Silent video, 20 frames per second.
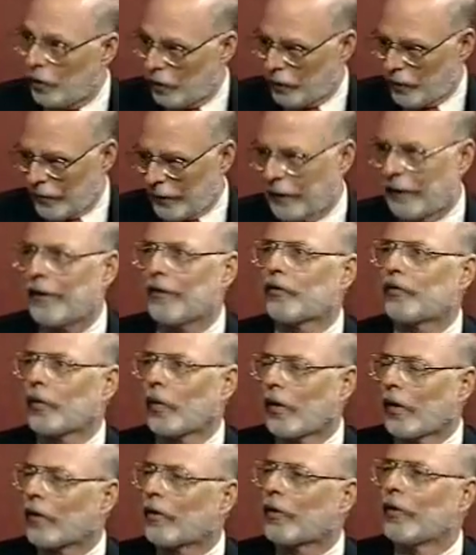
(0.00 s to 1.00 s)
to the
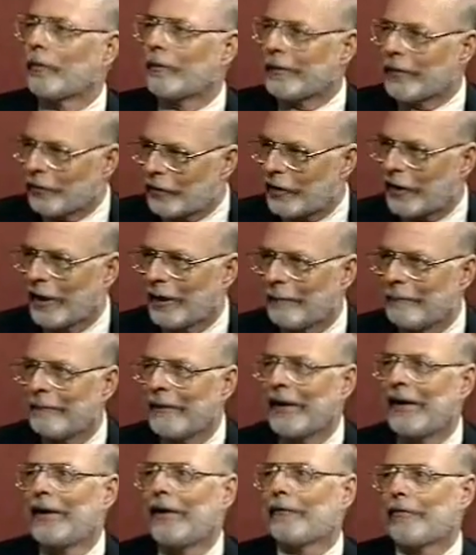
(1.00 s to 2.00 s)
Historical Museum
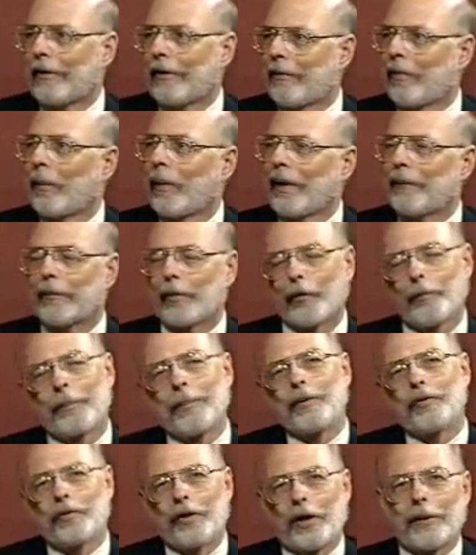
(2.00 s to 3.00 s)
from the
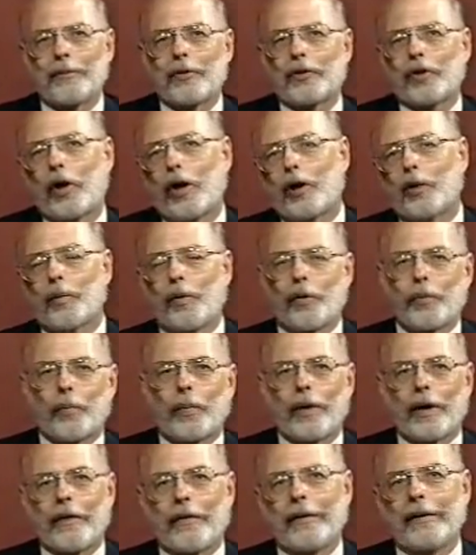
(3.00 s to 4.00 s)
Wentworth Museum to talk with
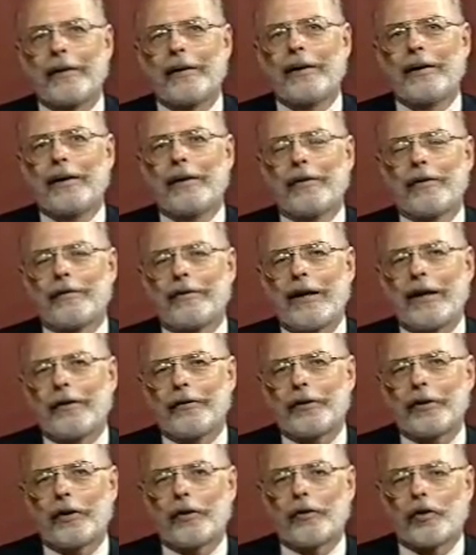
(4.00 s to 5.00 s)
one of the
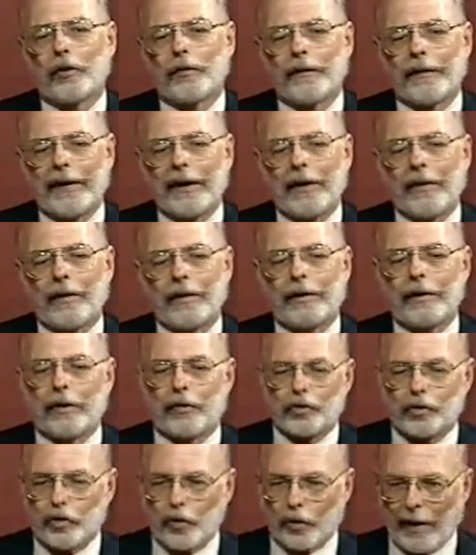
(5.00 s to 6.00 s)
volunteers over there and
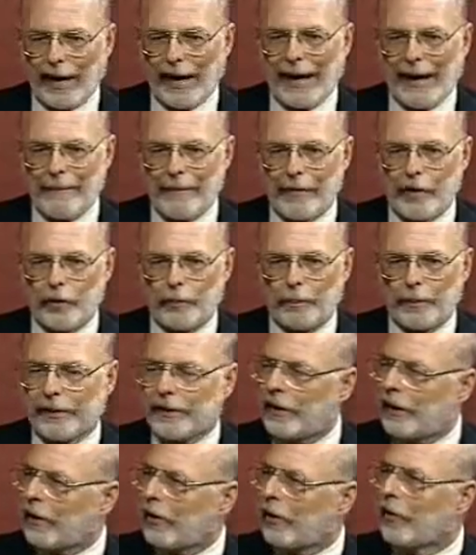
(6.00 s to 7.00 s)
describe this
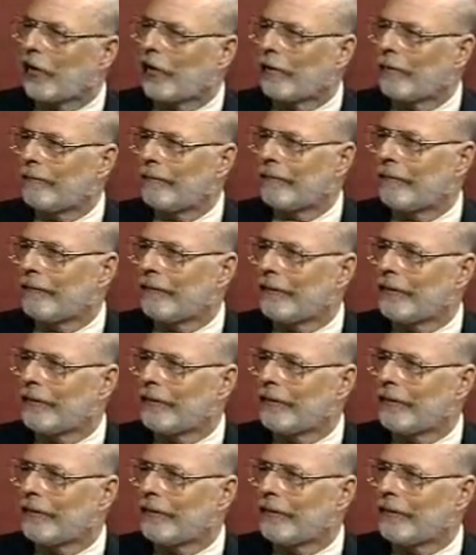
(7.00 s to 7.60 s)
particular